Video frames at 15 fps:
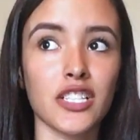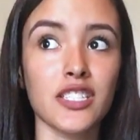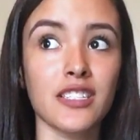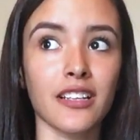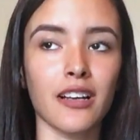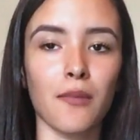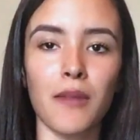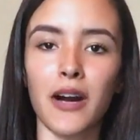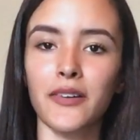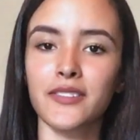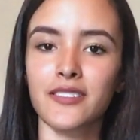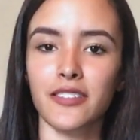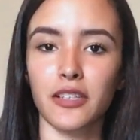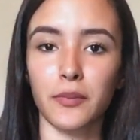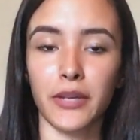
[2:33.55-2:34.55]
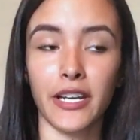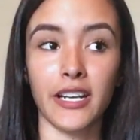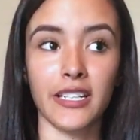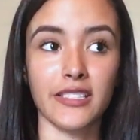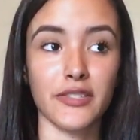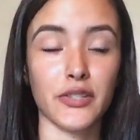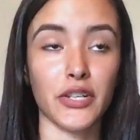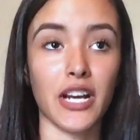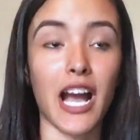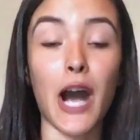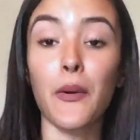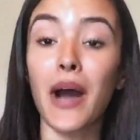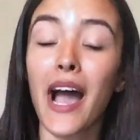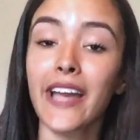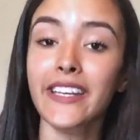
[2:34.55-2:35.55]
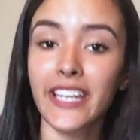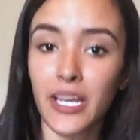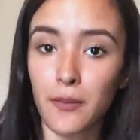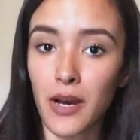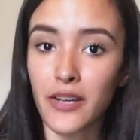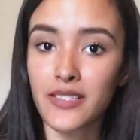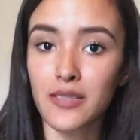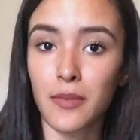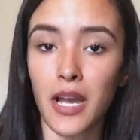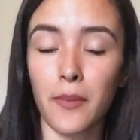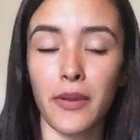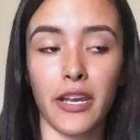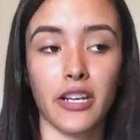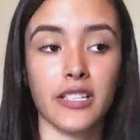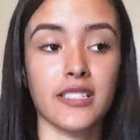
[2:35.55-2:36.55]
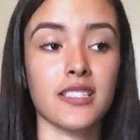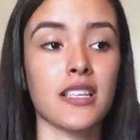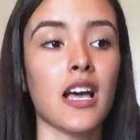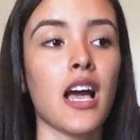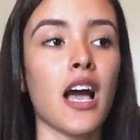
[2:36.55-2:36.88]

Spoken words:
to come out to their parents, or how I came out to my parents.